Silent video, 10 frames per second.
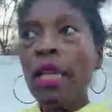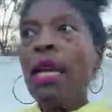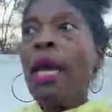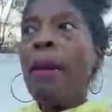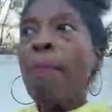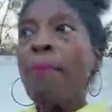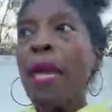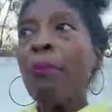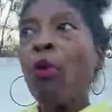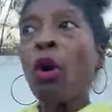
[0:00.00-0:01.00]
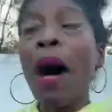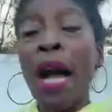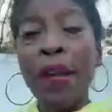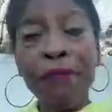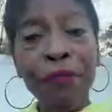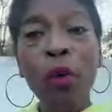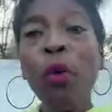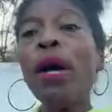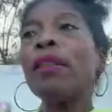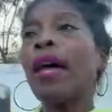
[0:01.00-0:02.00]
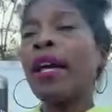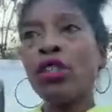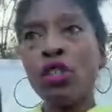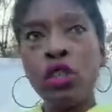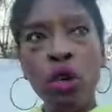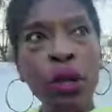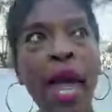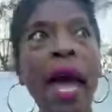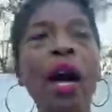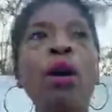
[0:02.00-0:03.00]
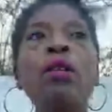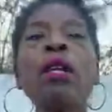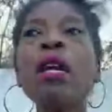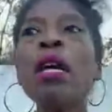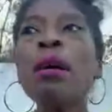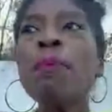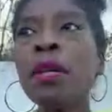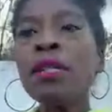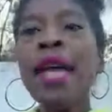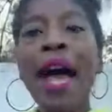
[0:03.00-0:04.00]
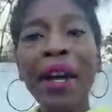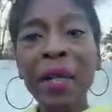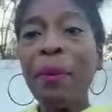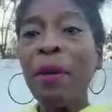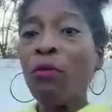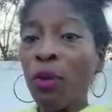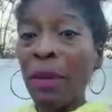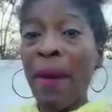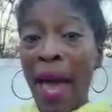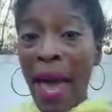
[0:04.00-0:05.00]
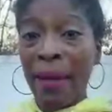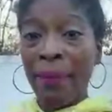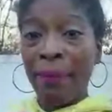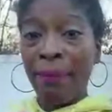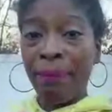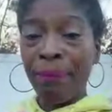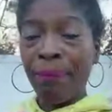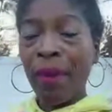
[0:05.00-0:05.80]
she should really be more mindful and like slow down, because that could have been really bad.